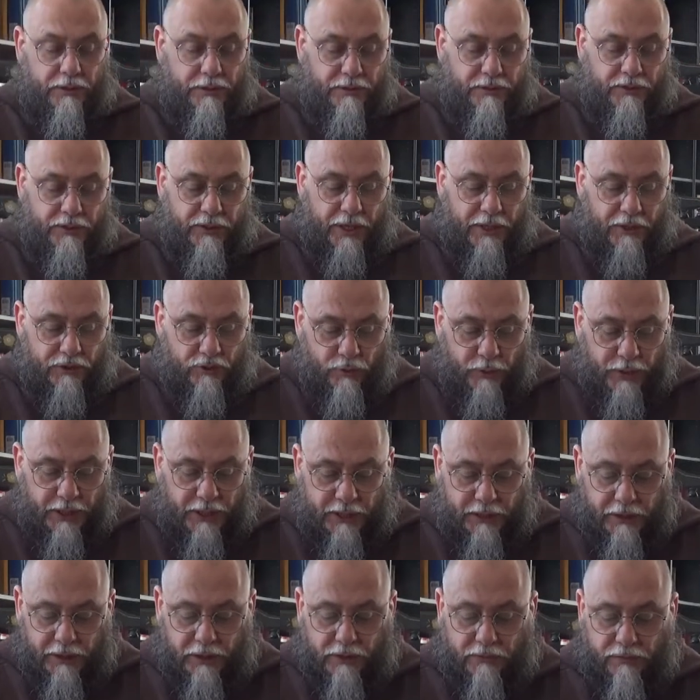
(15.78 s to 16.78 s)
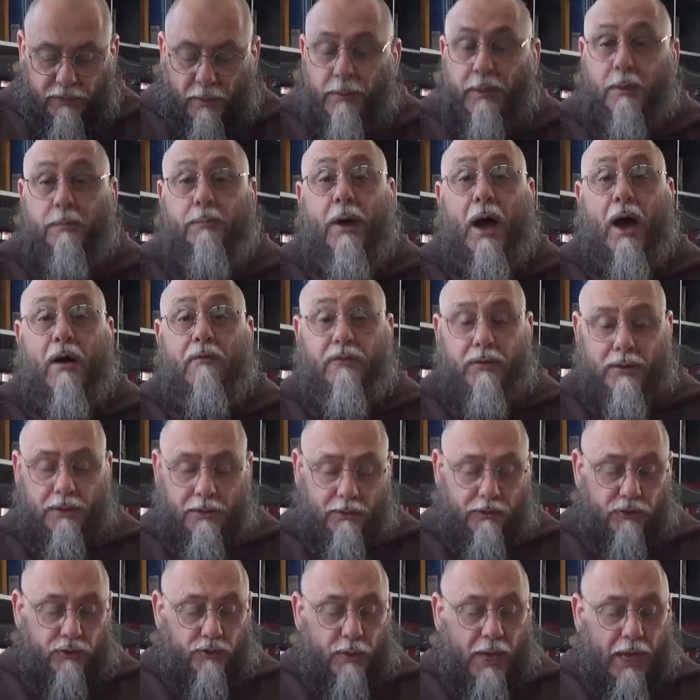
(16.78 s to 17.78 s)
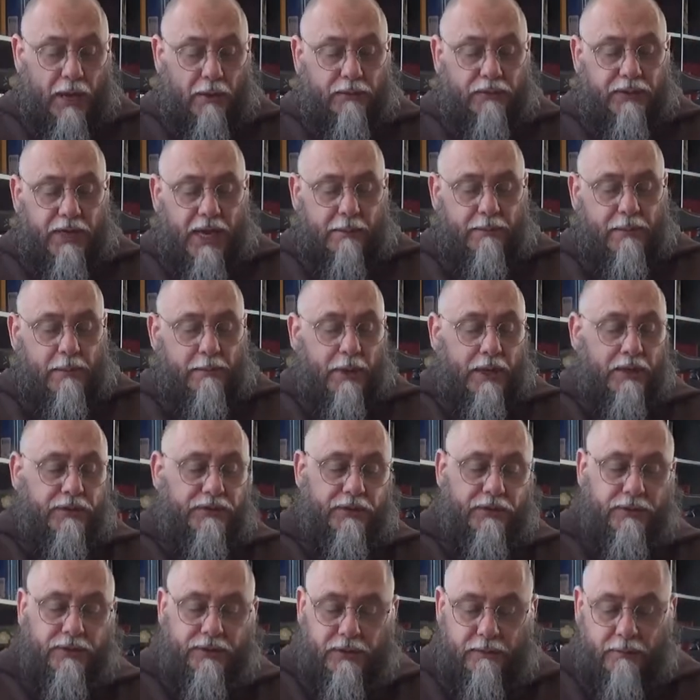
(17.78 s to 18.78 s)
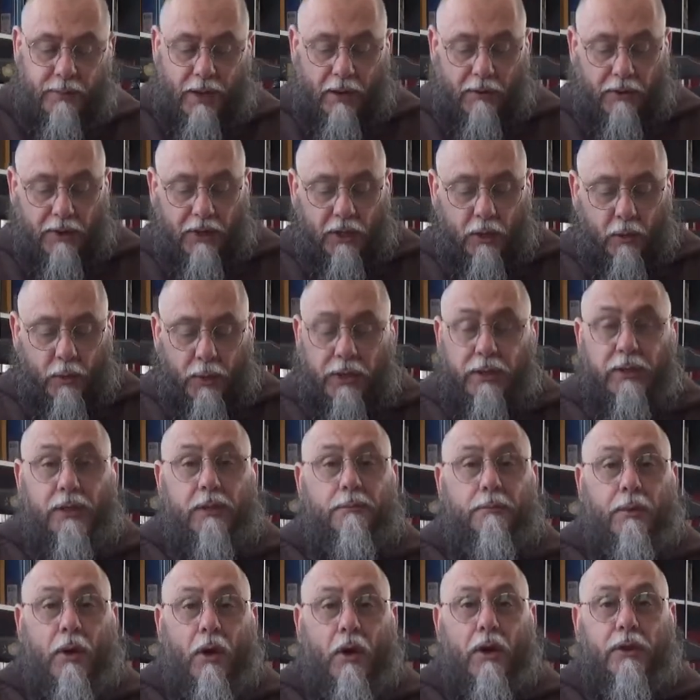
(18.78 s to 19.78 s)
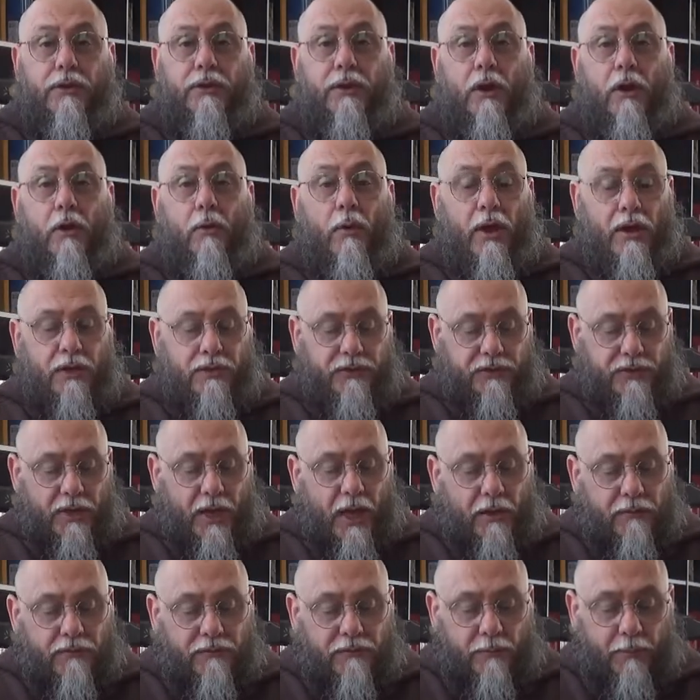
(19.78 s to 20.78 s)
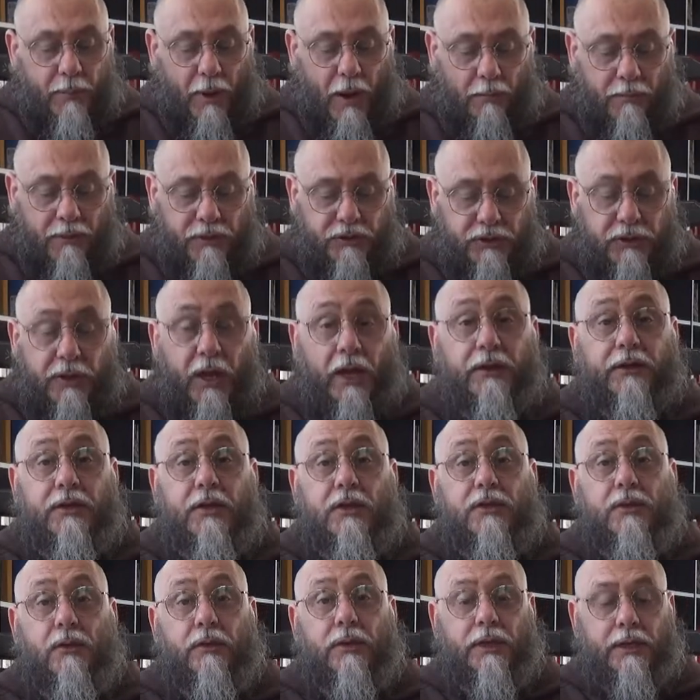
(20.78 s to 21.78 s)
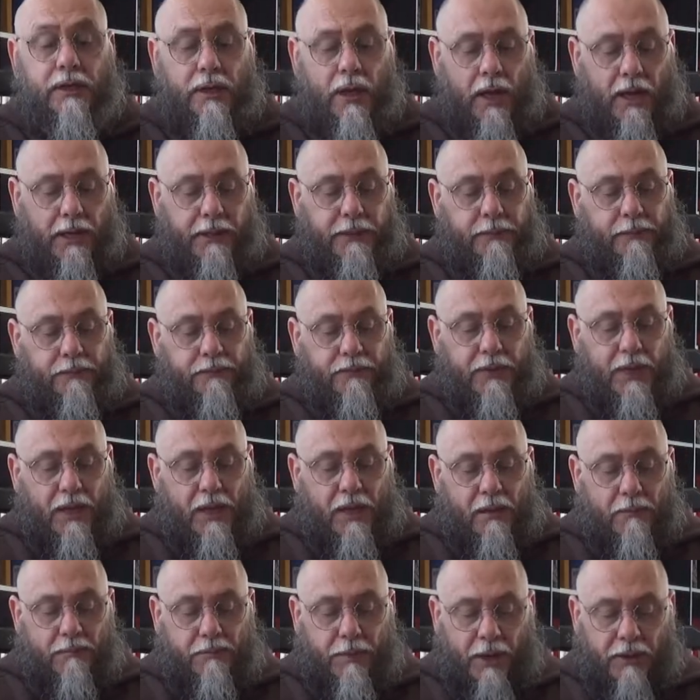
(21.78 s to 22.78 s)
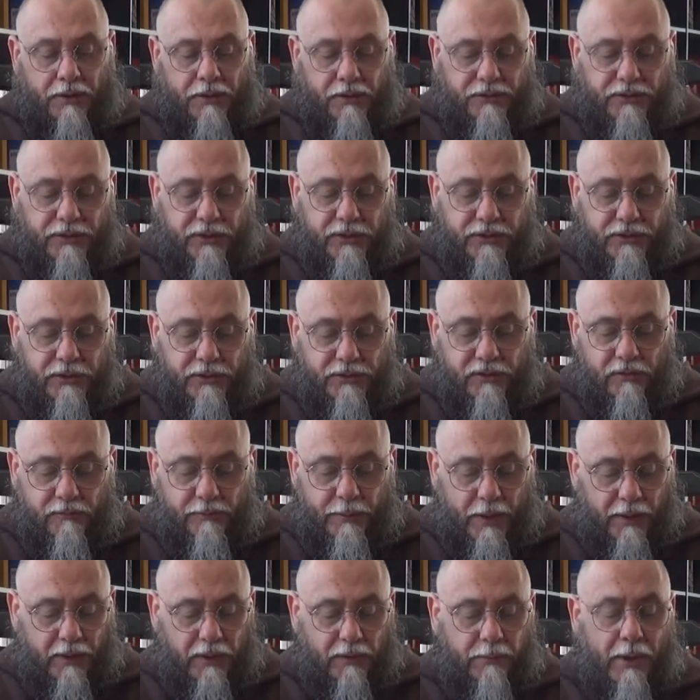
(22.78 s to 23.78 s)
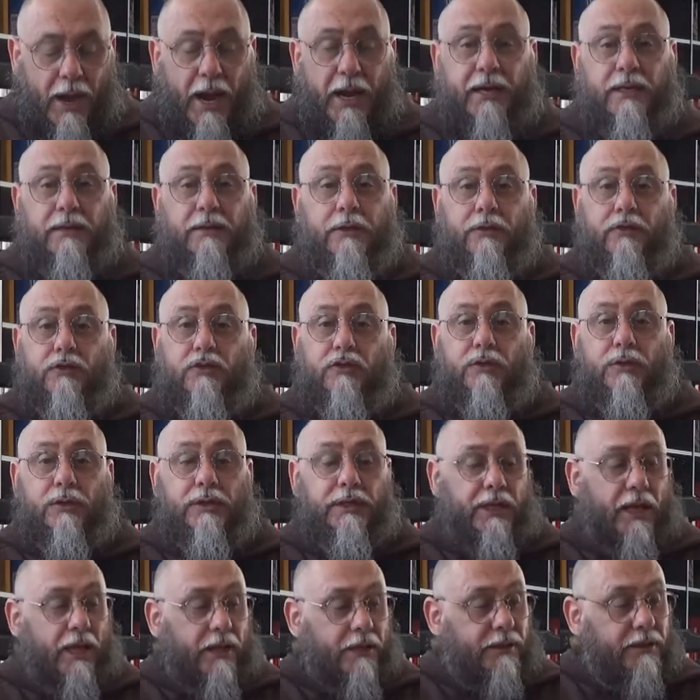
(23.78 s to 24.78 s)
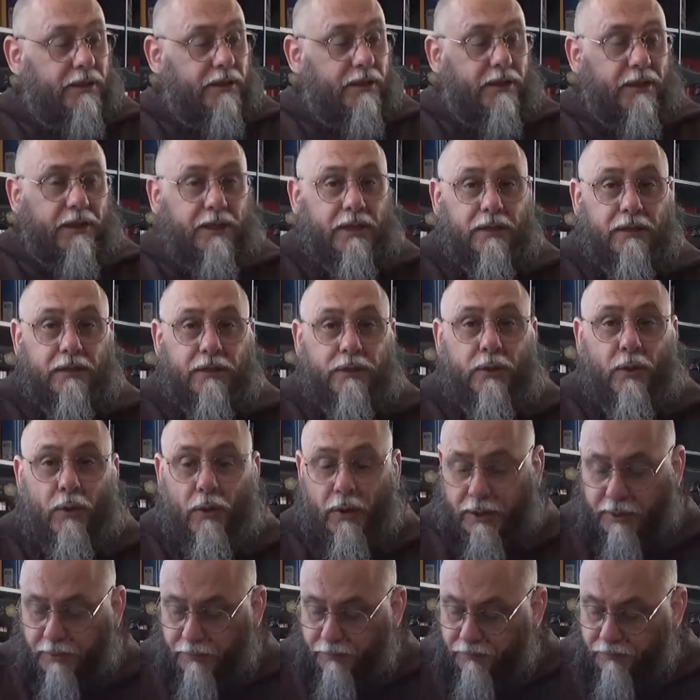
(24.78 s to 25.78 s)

Today's reading is from the Poverello's Roundtable by Sister Mary Aquila, Barth, OSF, published 1939 by the Sisters of Mary Immaculate, Joliet, Illinois.